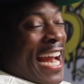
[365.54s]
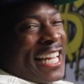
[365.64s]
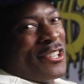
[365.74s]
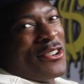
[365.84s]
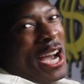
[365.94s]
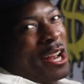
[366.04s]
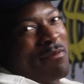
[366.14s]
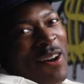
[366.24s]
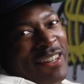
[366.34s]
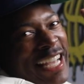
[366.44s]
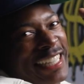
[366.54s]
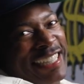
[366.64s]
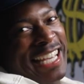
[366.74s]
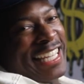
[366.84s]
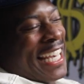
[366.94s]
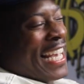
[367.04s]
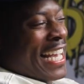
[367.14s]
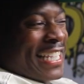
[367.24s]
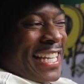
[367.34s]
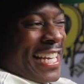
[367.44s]
Danny do got about like 10 I
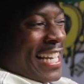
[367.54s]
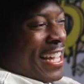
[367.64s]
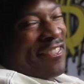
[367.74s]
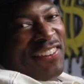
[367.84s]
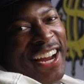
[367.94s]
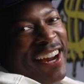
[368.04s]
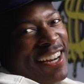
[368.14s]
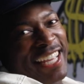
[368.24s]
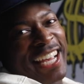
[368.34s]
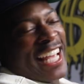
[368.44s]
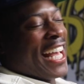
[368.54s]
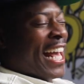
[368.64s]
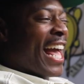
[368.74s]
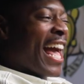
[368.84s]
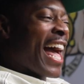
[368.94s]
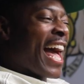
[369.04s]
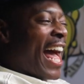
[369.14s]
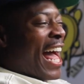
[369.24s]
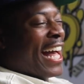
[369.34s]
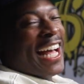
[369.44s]
kids. Said, Apparently. I said I refuse to
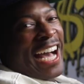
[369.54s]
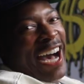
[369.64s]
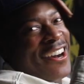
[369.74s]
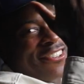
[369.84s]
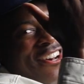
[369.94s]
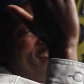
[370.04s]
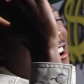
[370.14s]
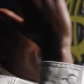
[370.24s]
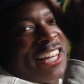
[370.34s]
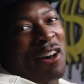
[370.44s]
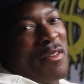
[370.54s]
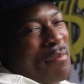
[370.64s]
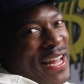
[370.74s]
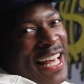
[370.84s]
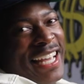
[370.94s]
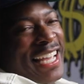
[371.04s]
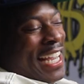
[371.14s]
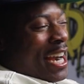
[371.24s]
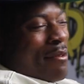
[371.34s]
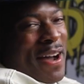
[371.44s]
lack it. I don't I know all of them, but,
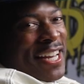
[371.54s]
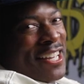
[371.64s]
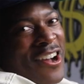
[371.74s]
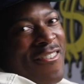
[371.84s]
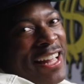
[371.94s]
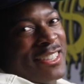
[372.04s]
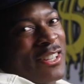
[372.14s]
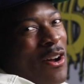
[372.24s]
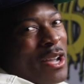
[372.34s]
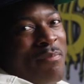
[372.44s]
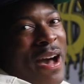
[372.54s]
but everybody always talking